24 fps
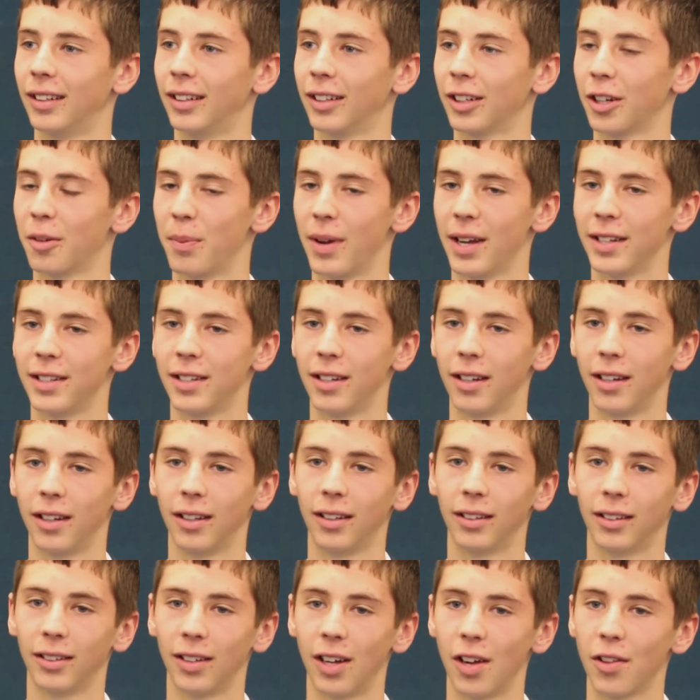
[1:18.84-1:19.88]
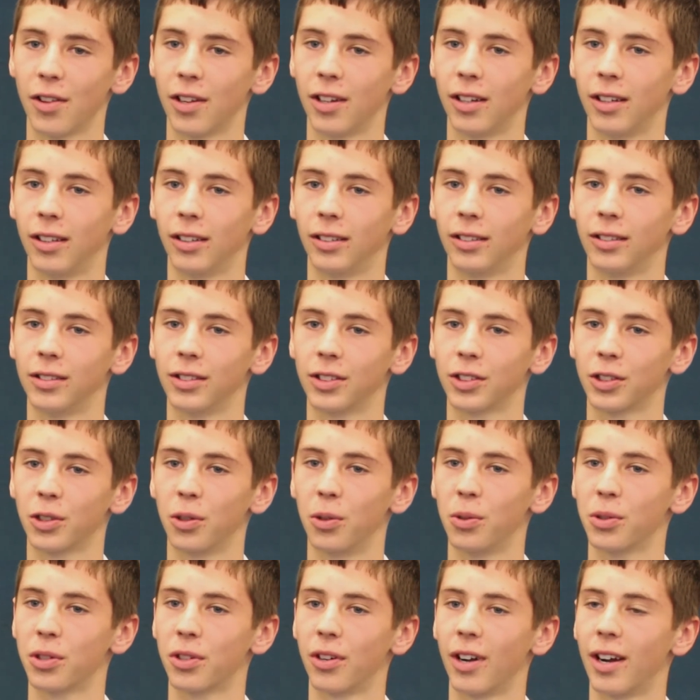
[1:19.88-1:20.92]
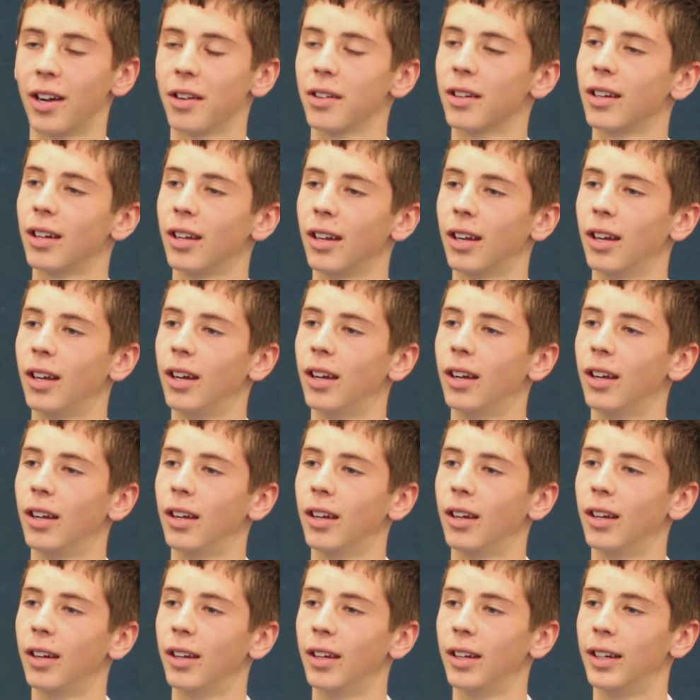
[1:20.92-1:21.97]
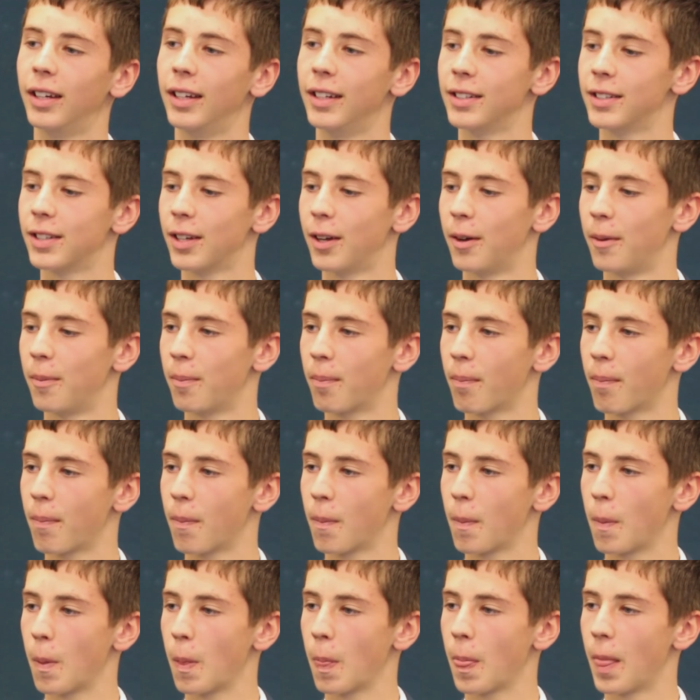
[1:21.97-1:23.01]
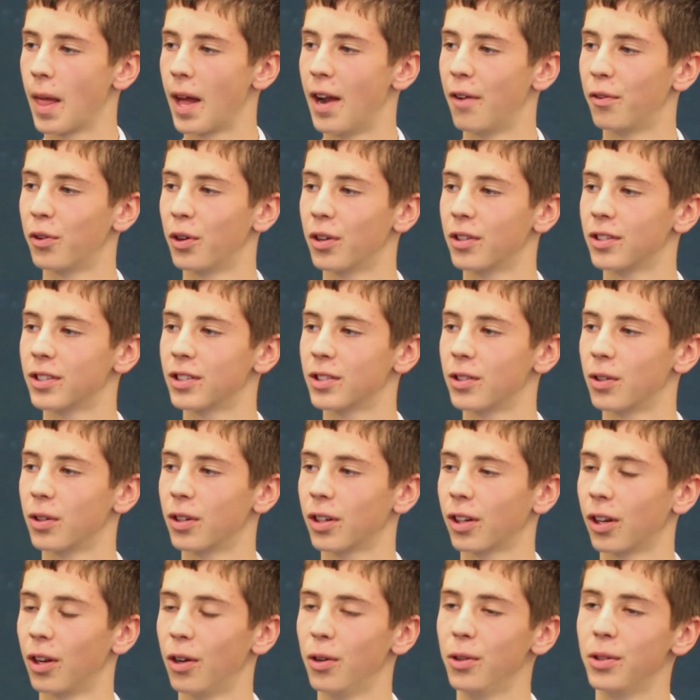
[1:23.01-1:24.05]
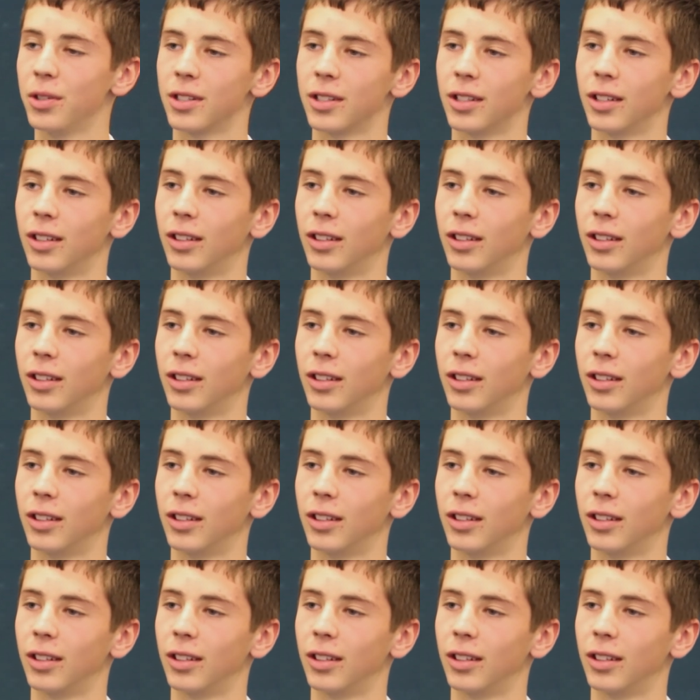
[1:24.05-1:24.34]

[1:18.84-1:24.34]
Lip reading: compared to other schools around. It's everyone's sort of close.